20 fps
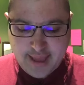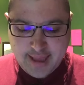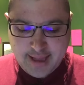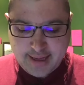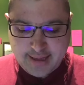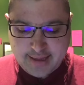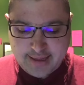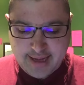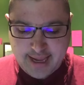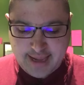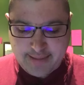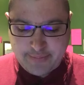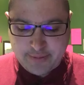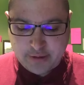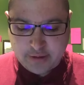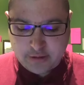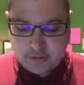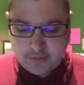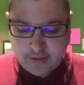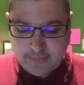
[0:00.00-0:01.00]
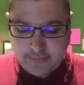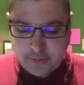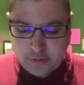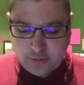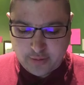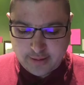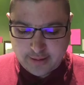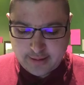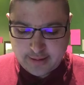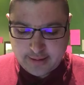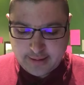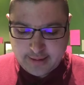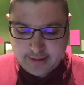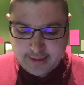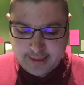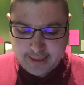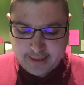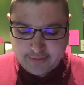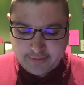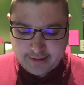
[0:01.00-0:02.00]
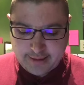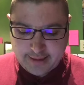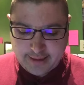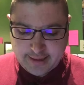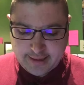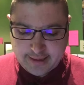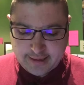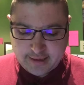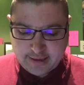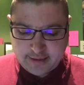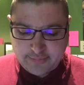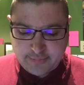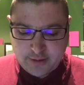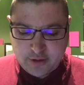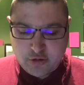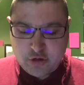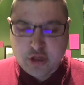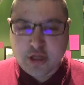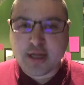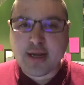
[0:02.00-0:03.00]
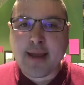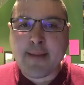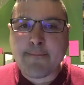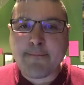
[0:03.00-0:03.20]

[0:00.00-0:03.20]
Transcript: Neighbors report hearing explosion